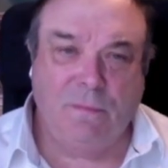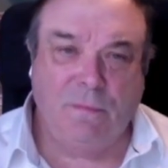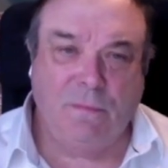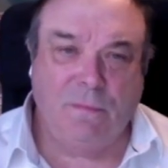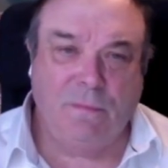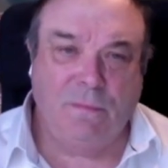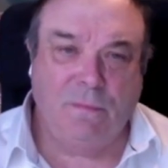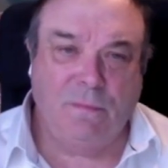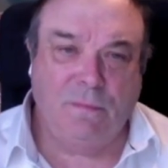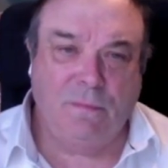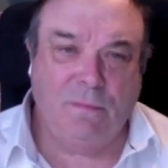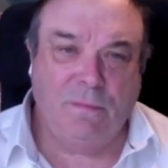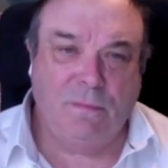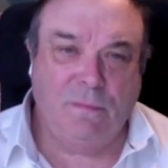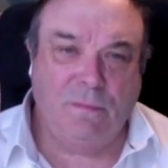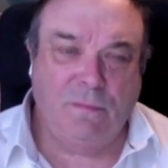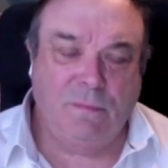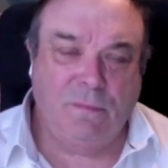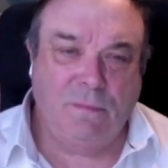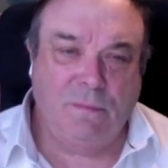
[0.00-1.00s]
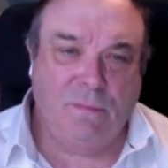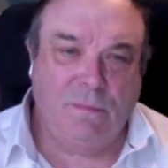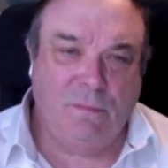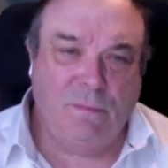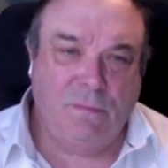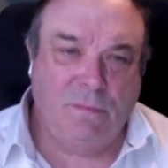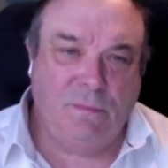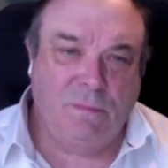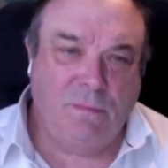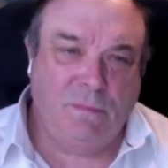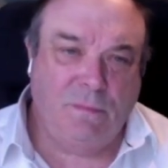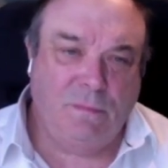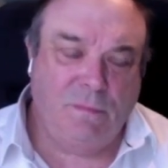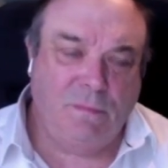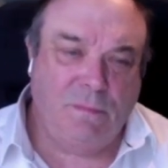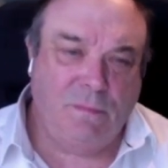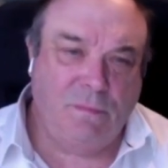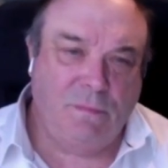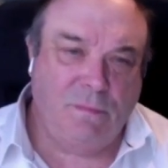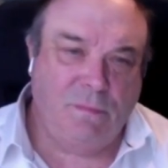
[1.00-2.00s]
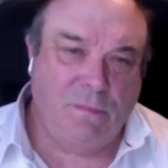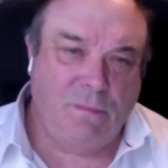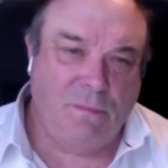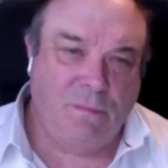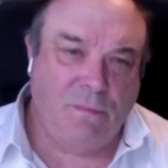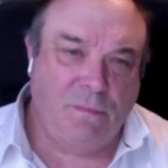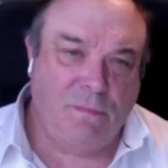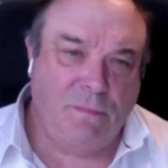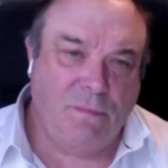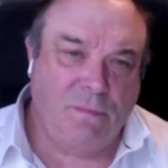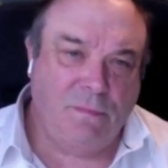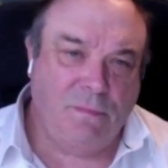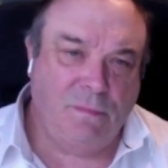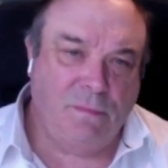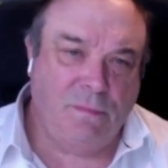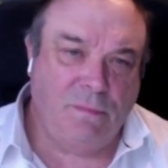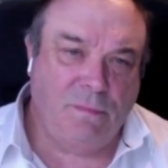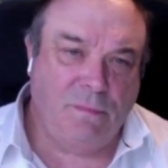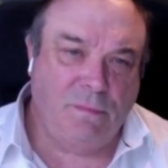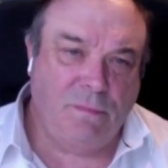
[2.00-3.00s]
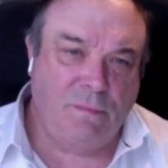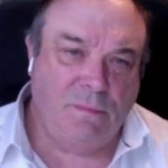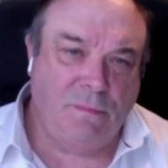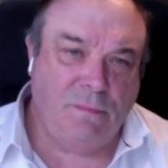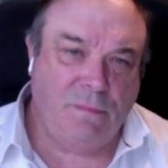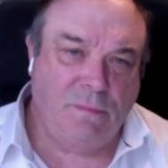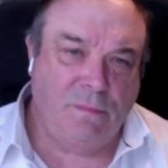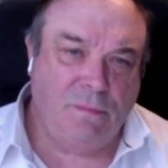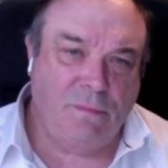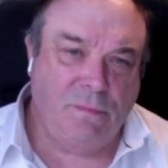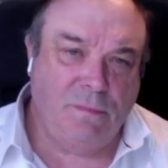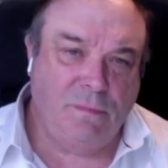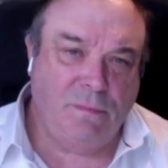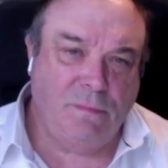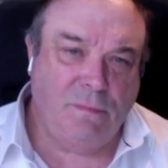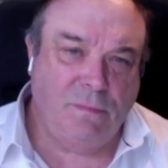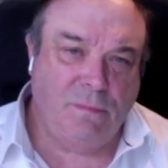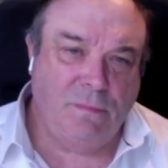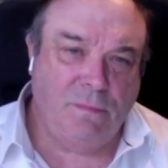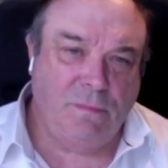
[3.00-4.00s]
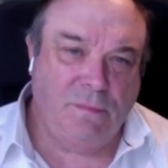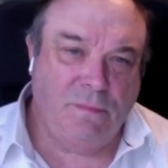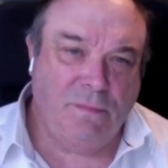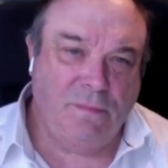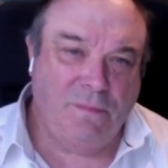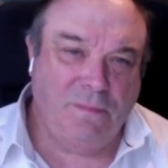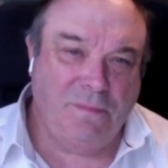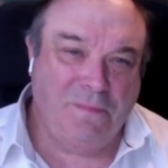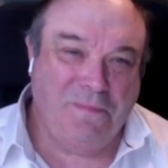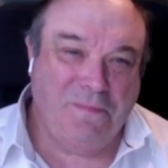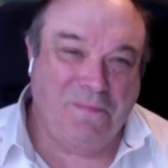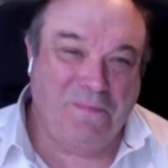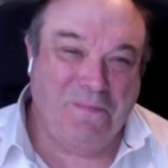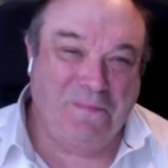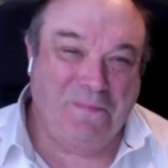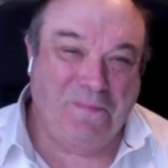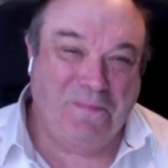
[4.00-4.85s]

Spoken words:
The person shown says nothing.